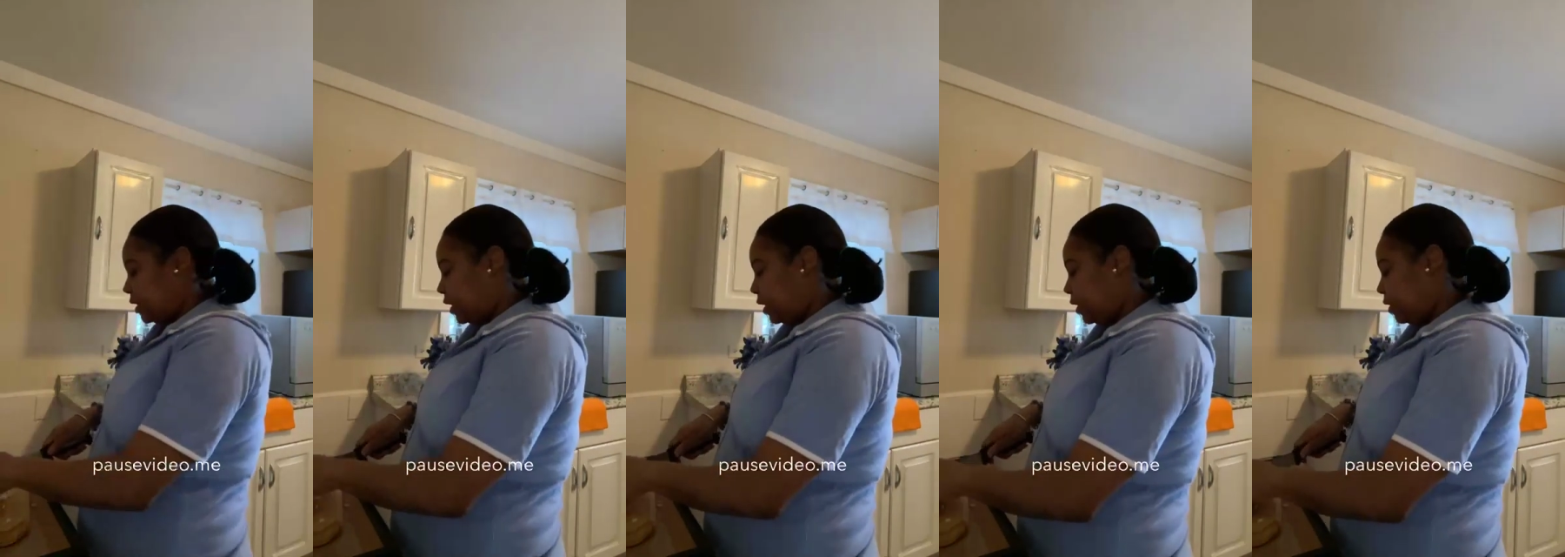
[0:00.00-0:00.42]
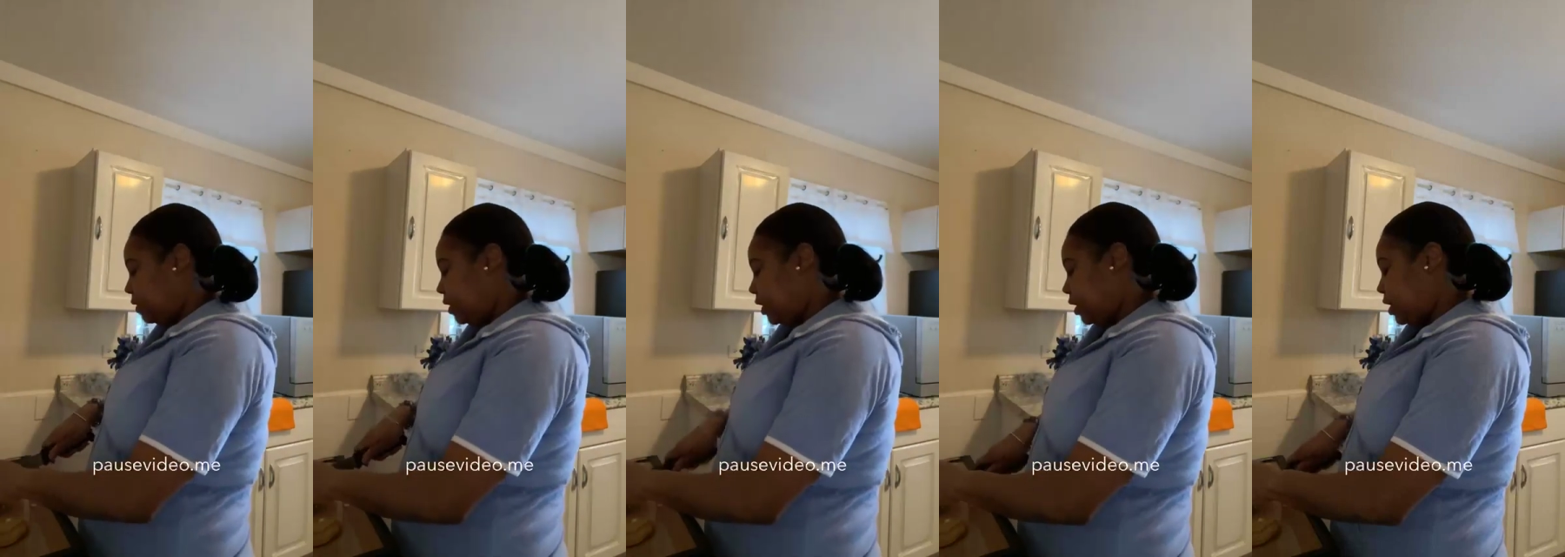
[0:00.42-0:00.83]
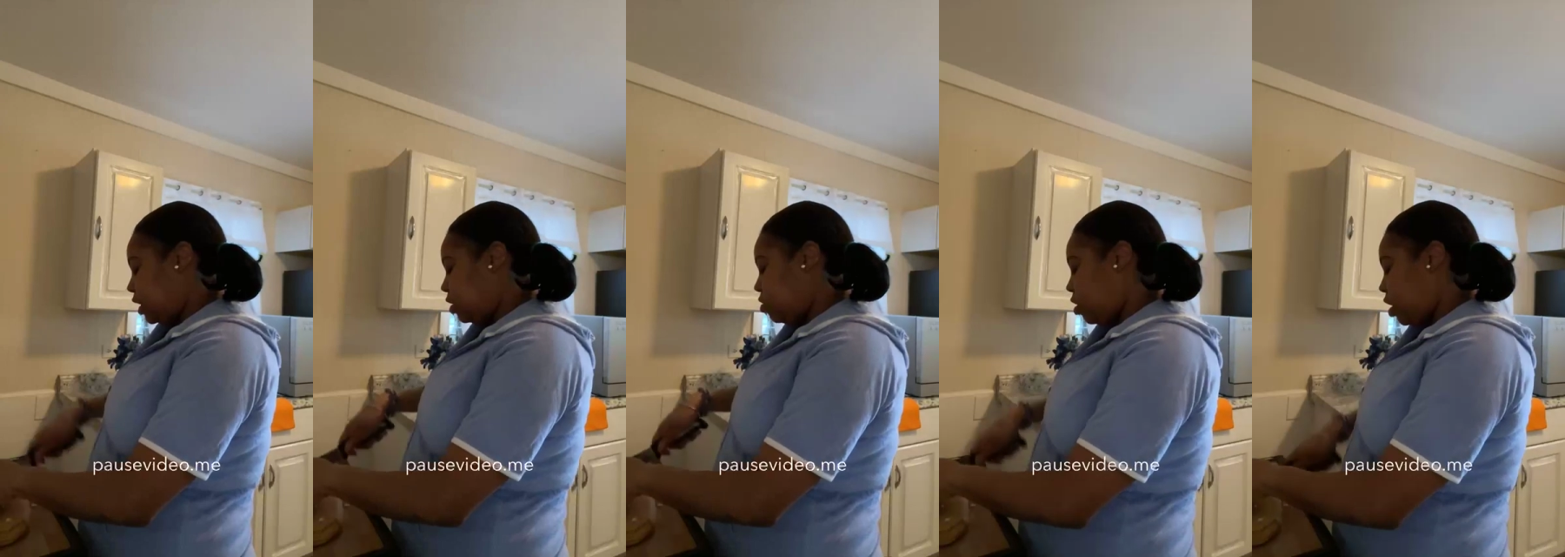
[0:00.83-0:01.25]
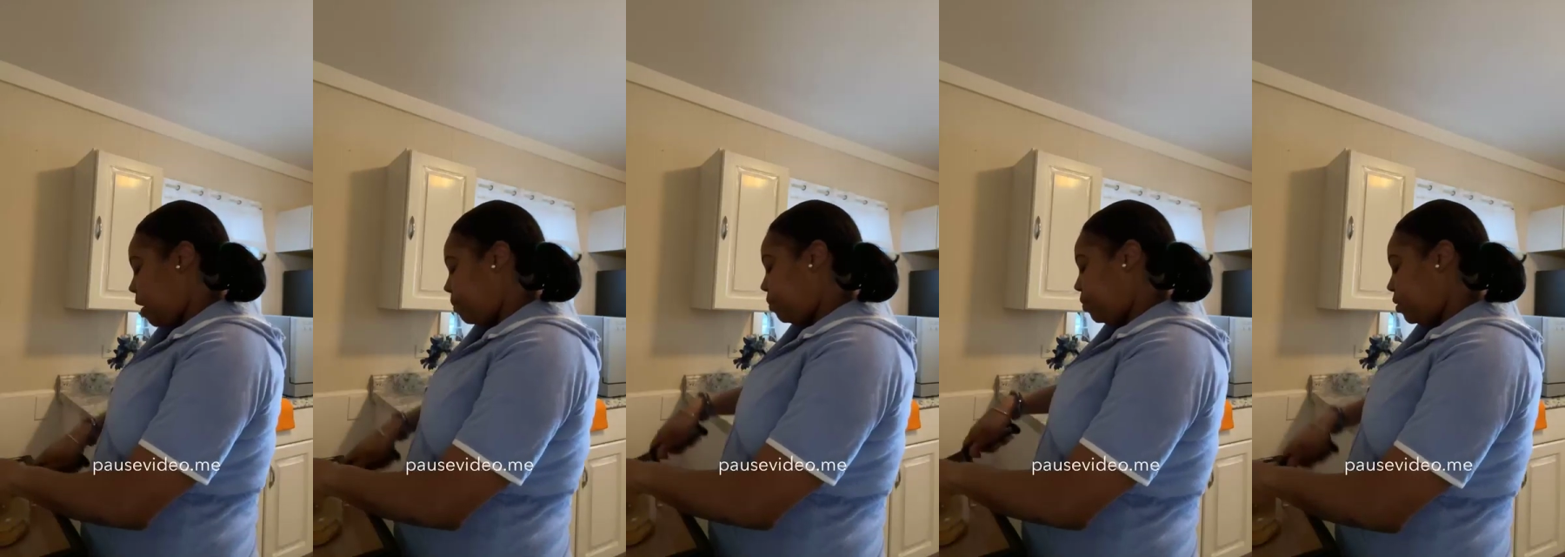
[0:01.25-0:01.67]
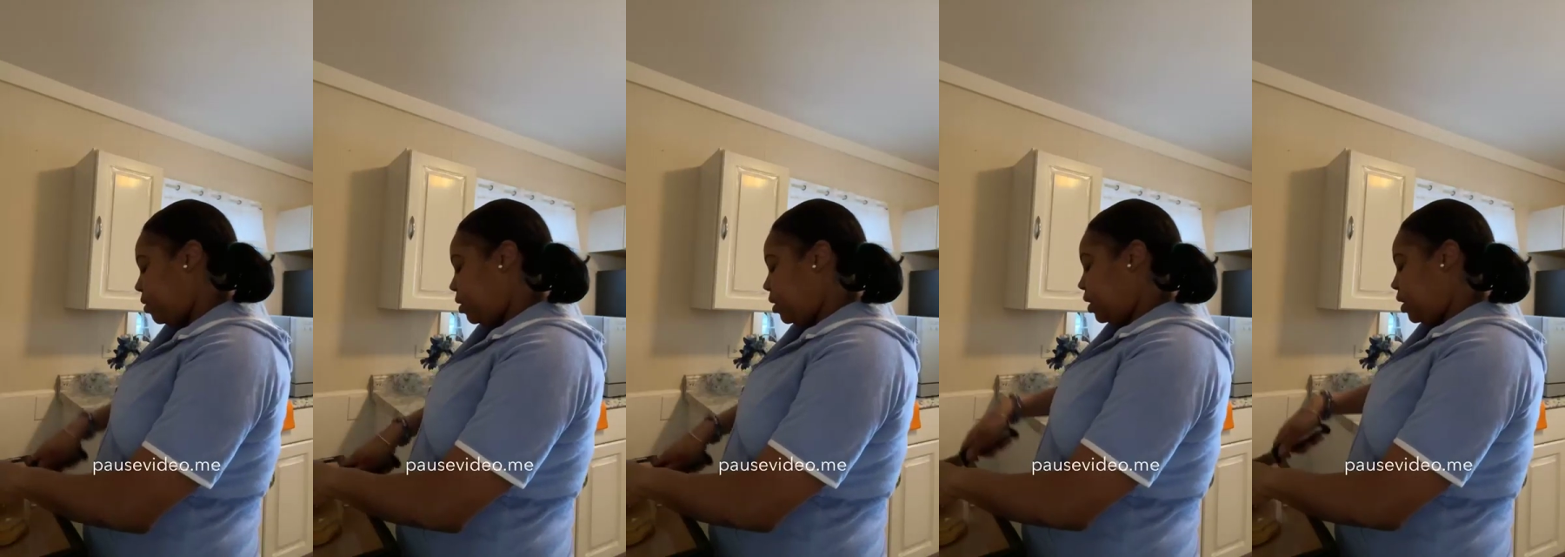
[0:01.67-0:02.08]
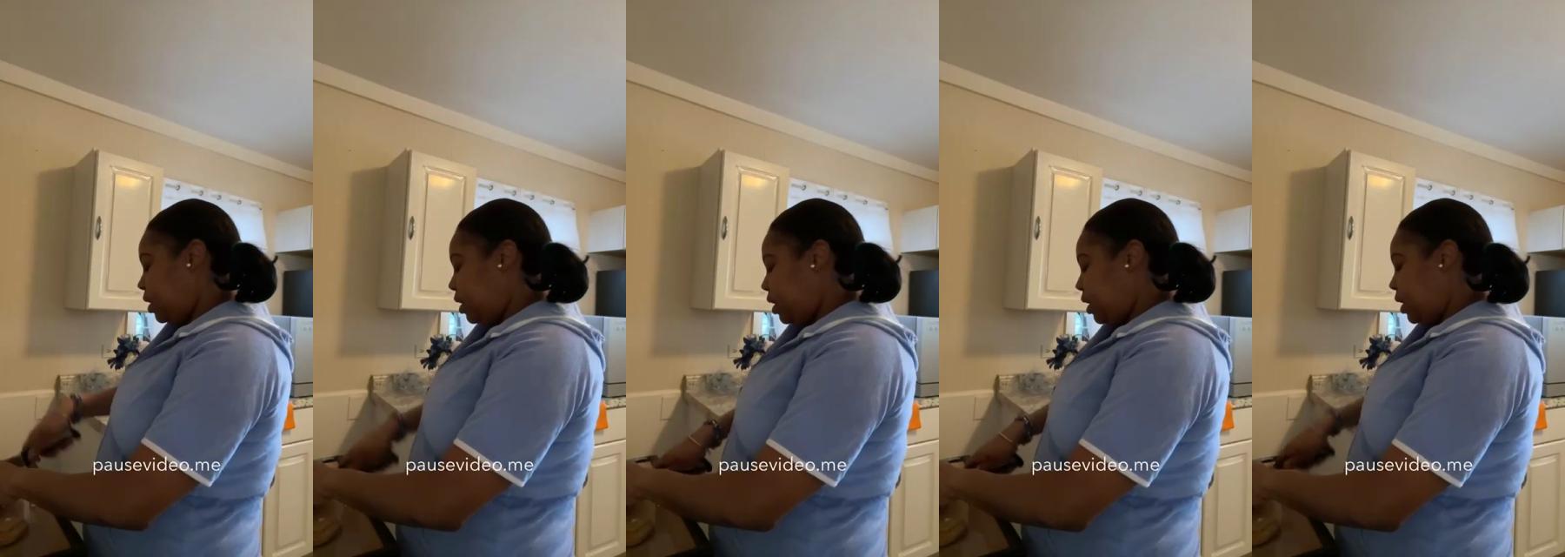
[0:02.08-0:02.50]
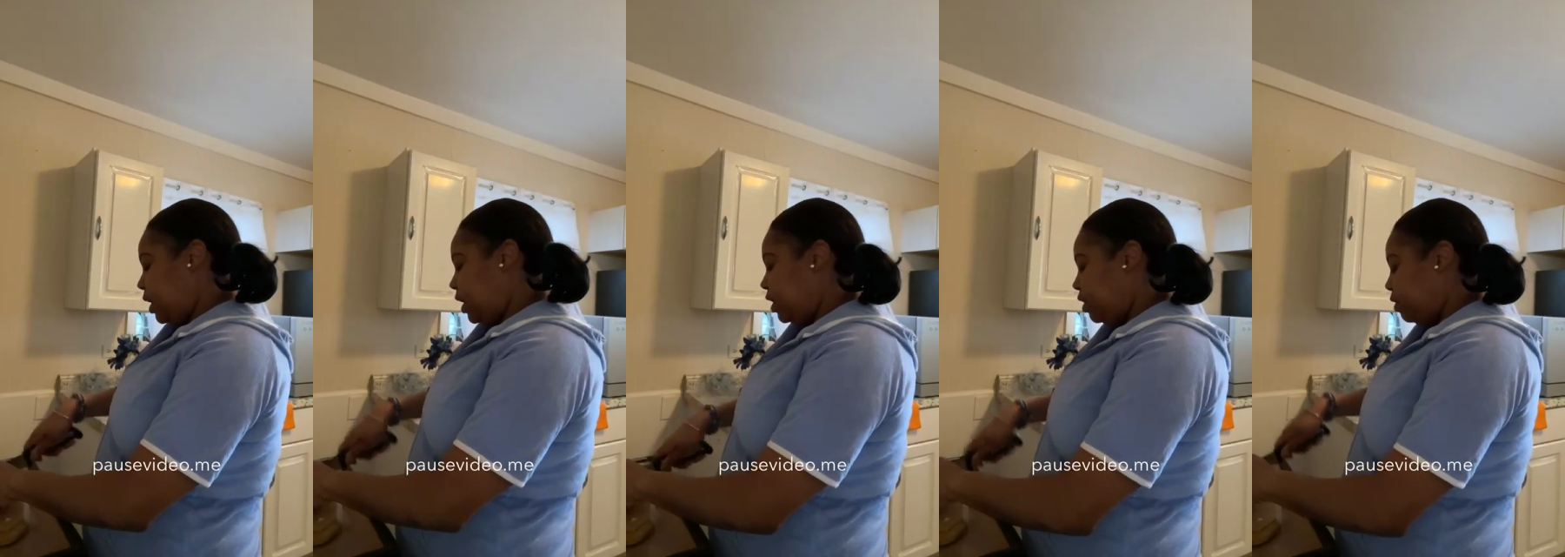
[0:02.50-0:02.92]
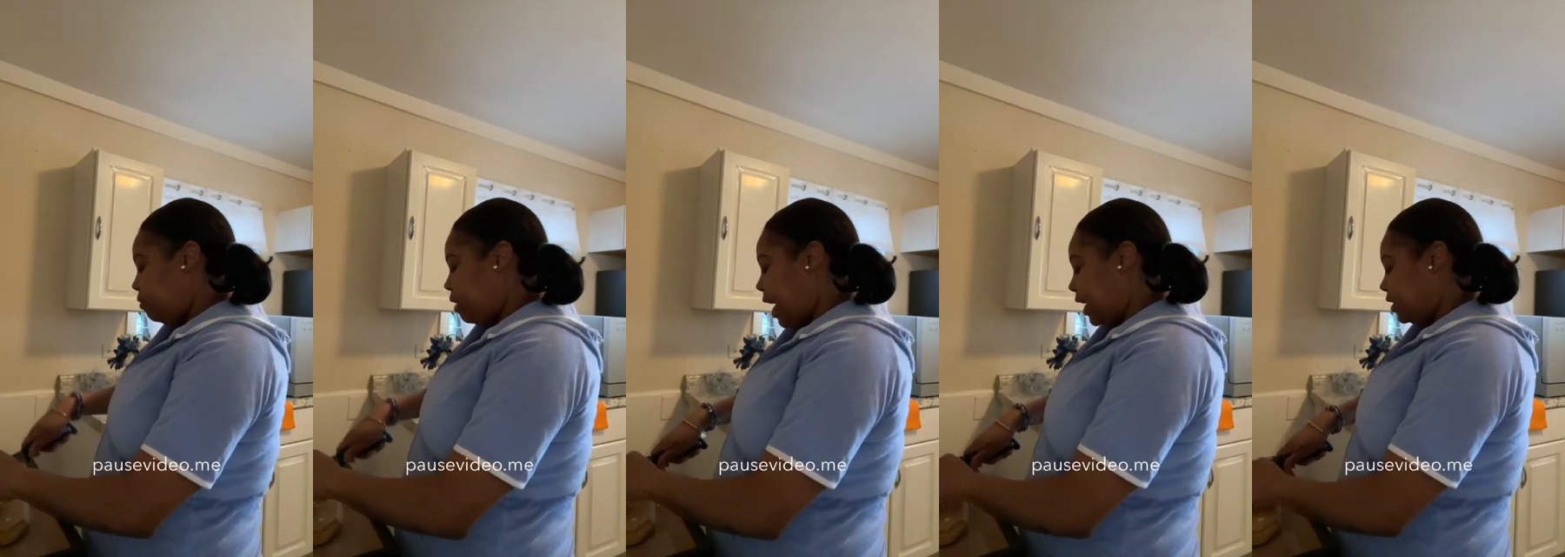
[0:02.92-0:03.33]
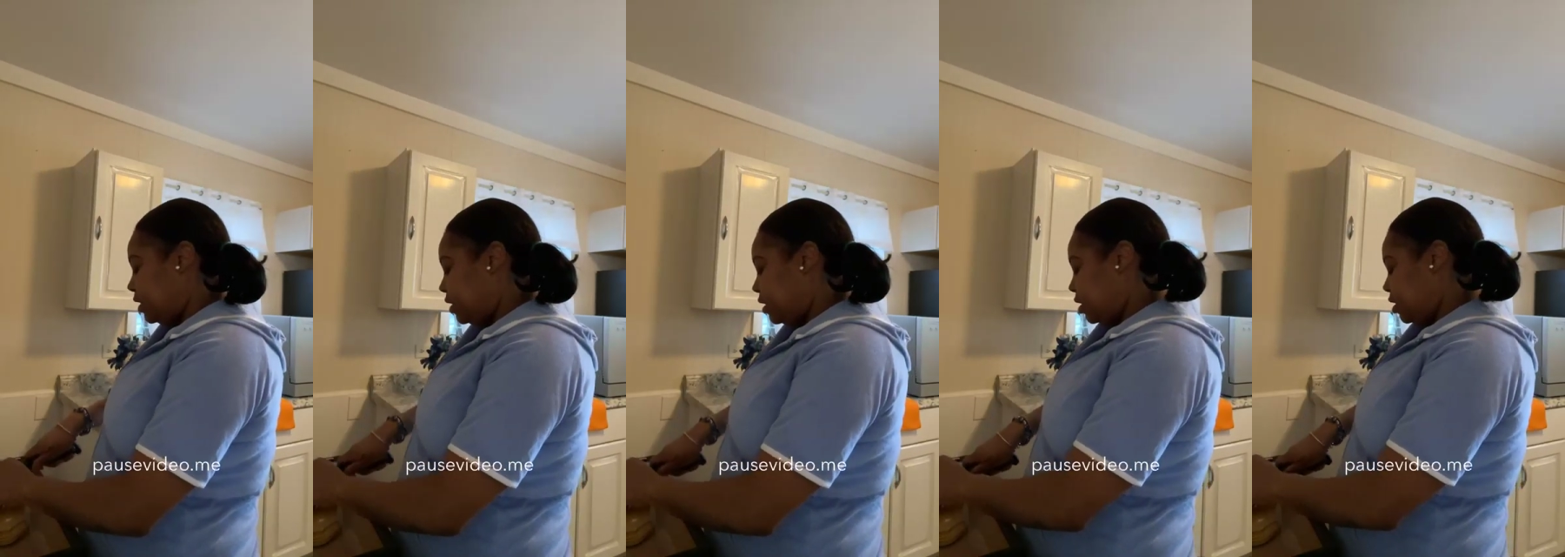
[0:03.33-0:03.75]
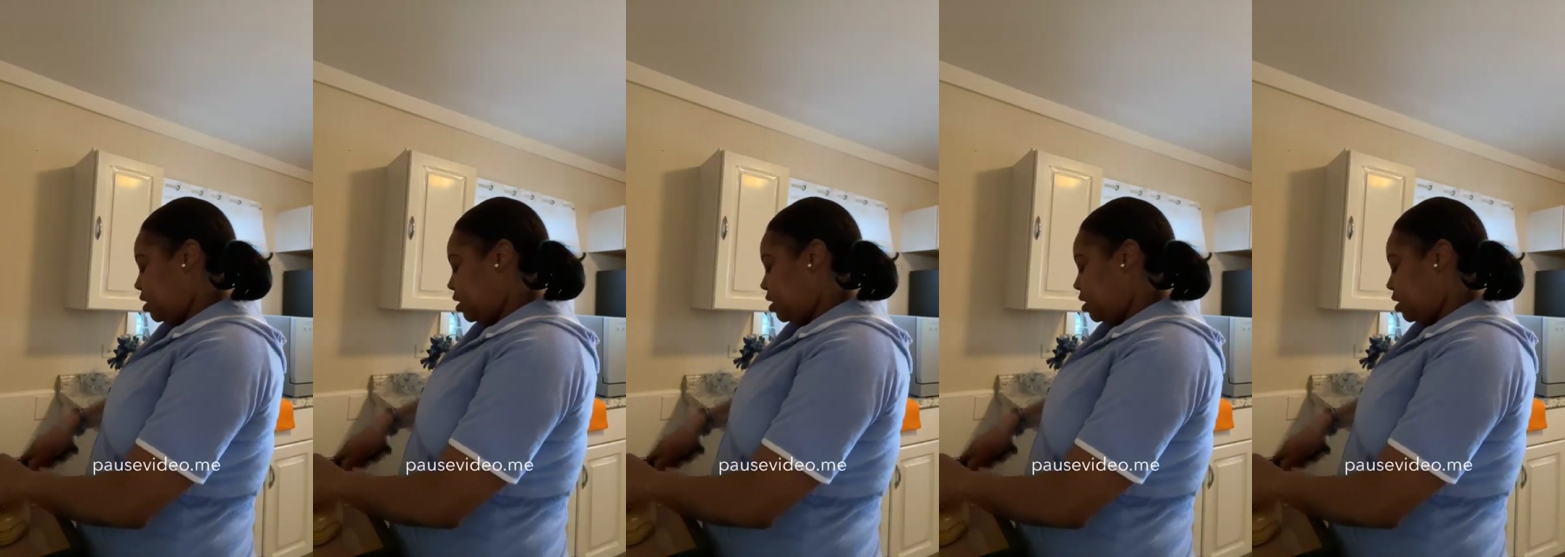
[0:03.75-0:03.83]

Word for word: here and they're gonna cook up in the rice